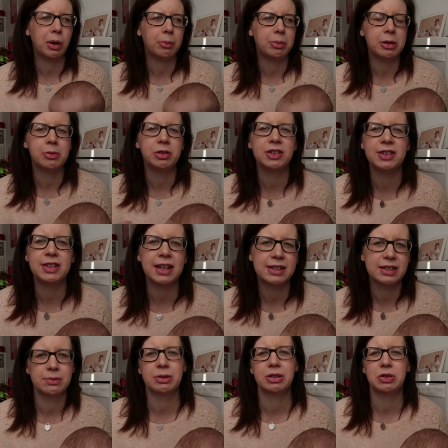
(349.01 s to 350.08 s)
I'll be able to
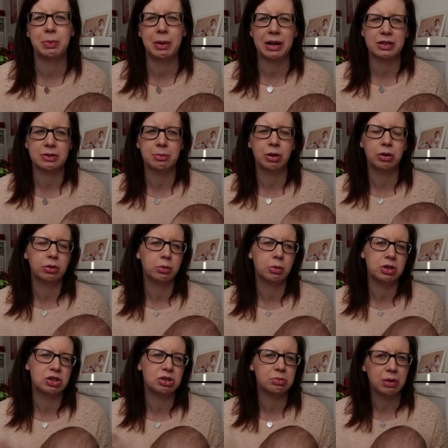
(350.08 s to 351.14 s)
take some express milk,
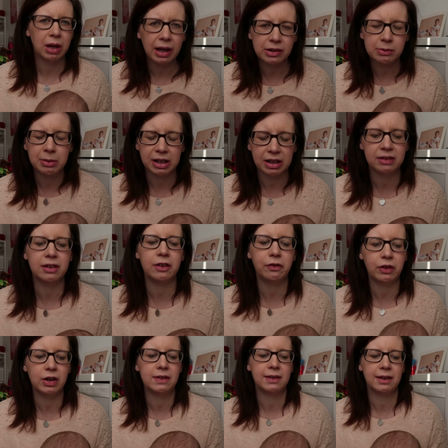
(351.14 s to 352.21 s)
which has made a
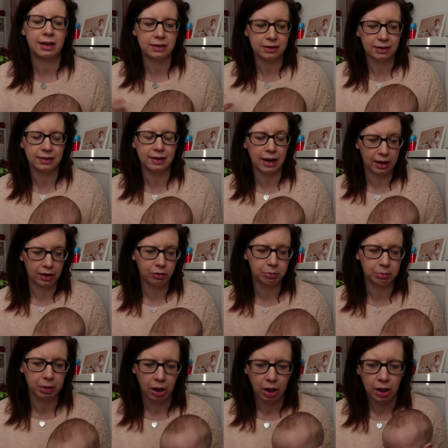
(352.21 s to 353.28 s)
difference. It does help.